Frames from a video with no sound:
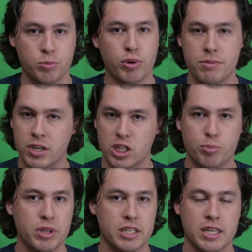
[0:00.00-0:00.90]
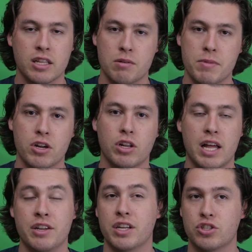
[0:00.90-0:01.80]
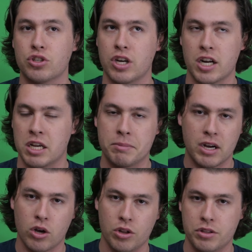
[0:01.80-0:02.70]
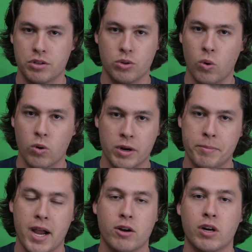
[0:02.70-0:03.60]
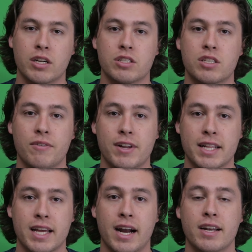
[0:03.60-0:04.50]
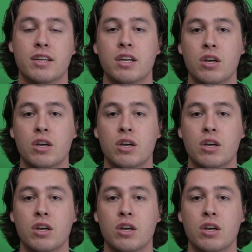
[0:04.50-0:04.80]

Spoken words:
It's pretty much split down the middle, unless you're talking about all the lore and background and stuff like that.